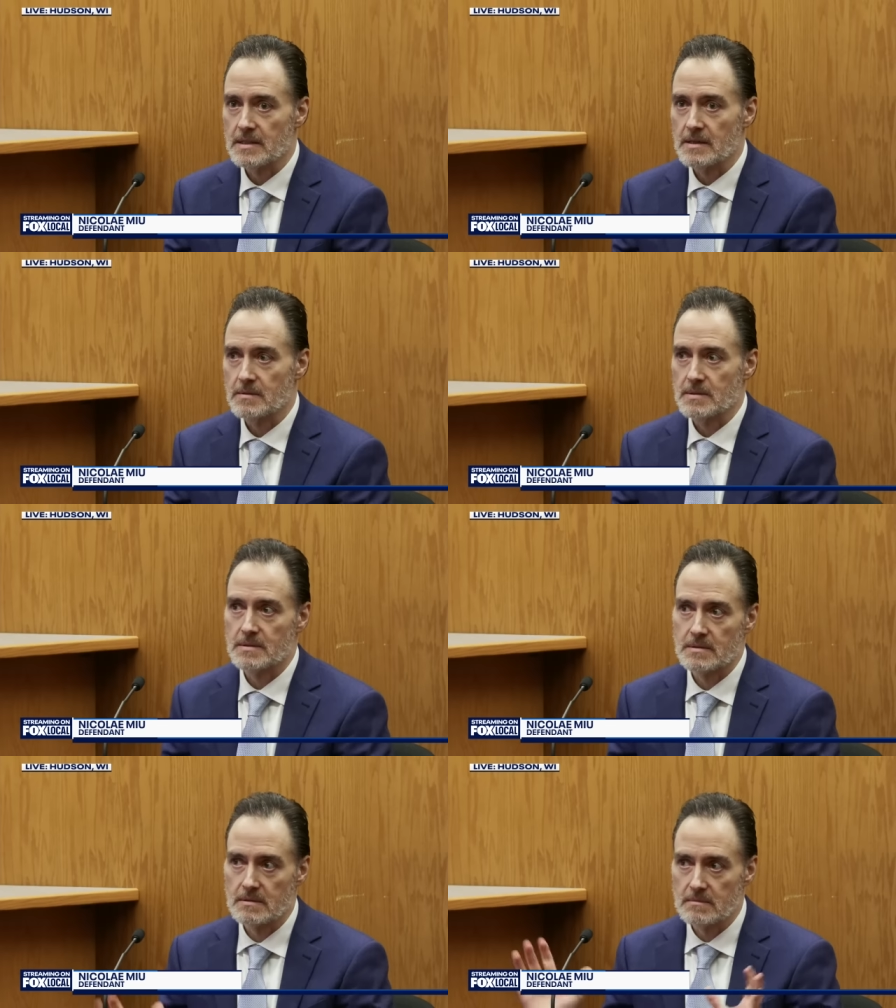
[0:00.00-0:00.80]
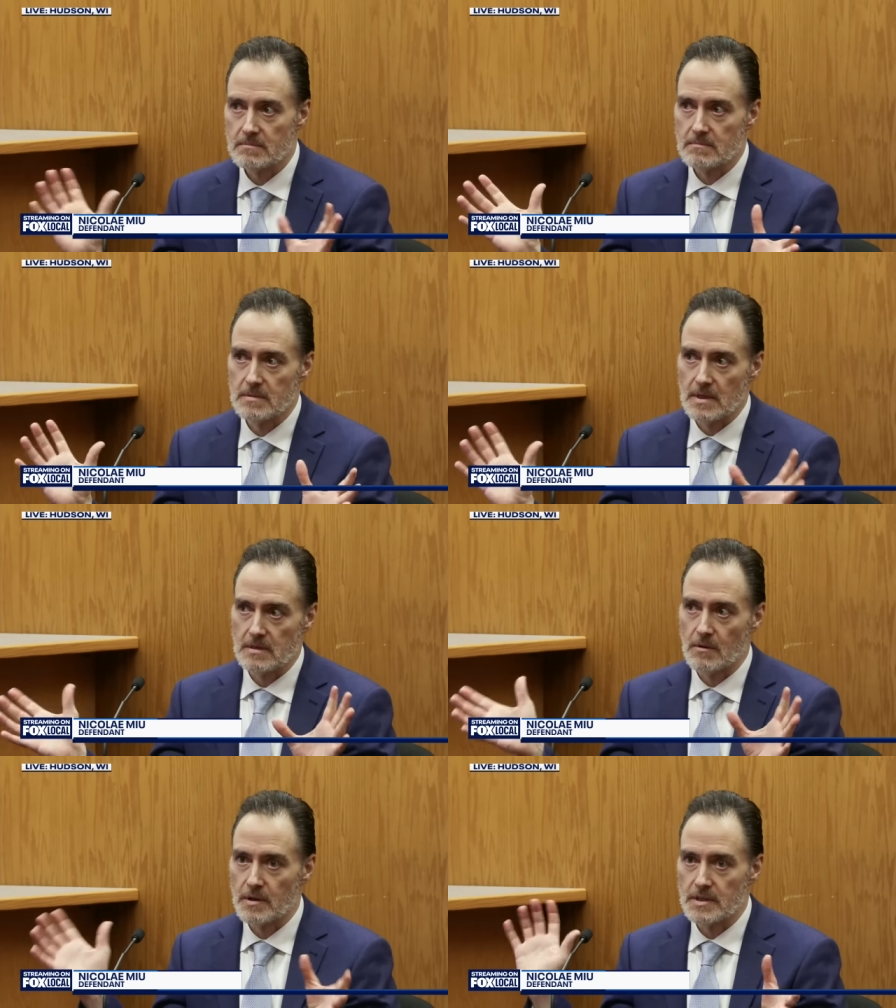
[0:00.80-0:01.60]
There was the
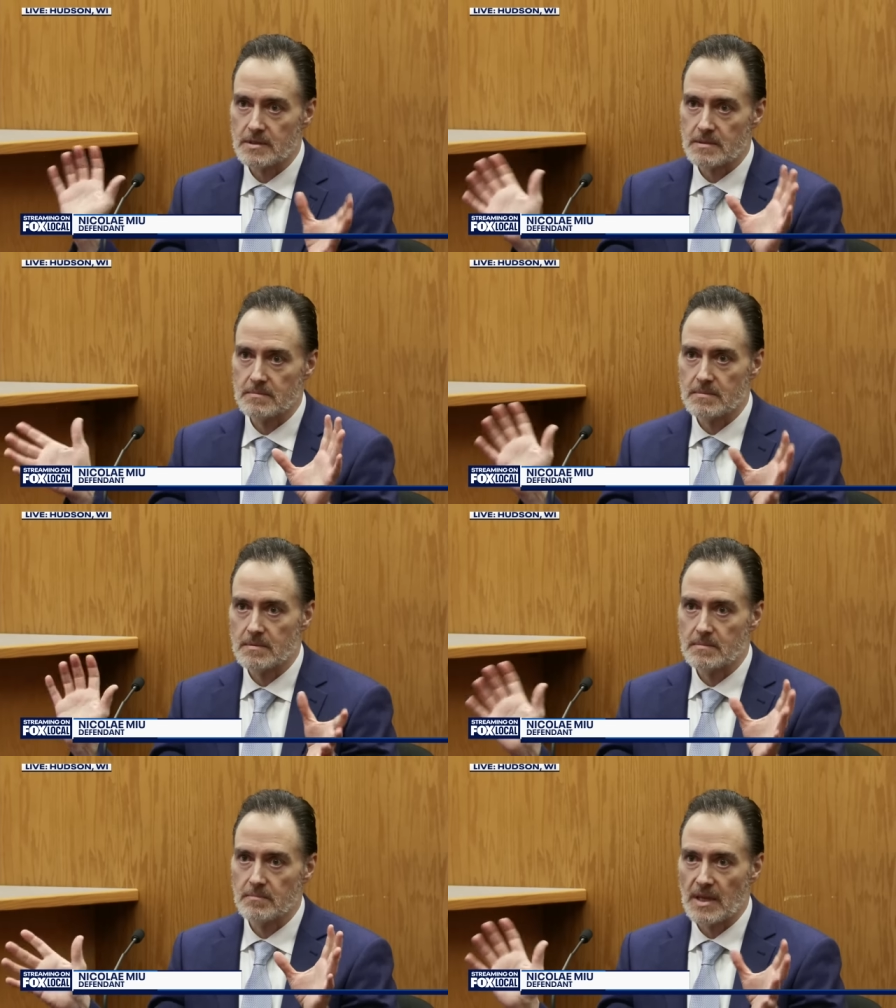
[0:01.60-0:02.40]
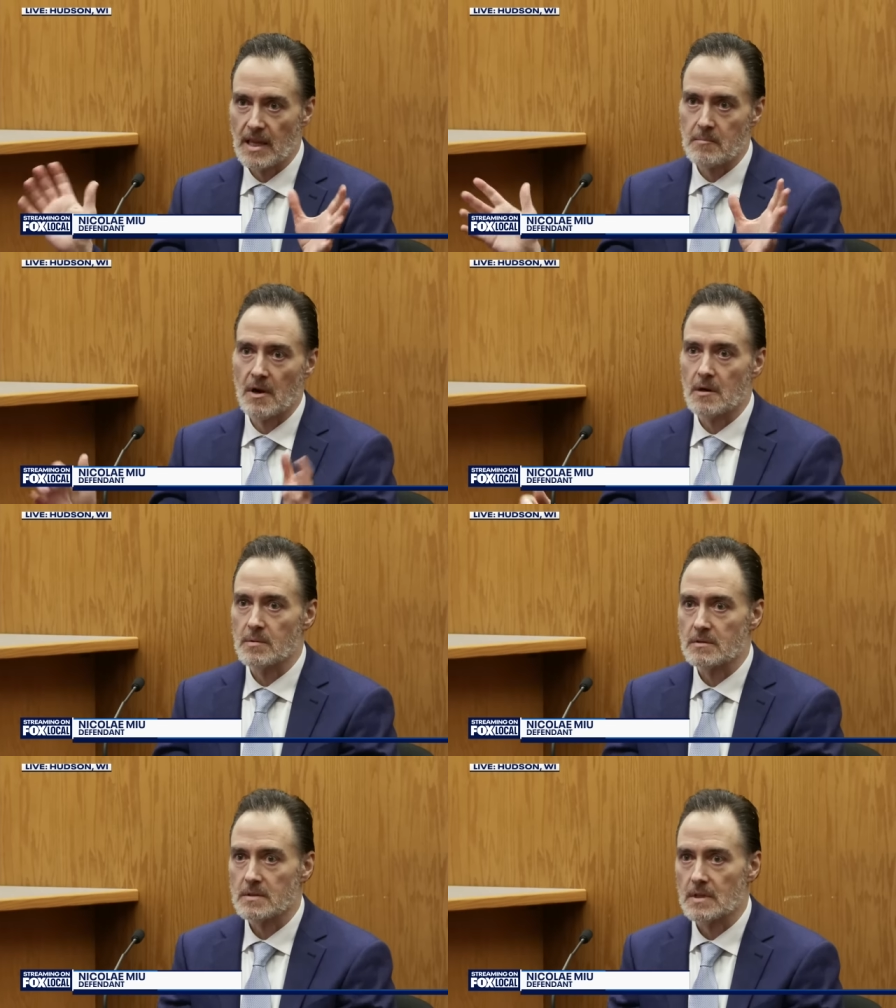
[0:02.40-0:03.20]
noise became garbled.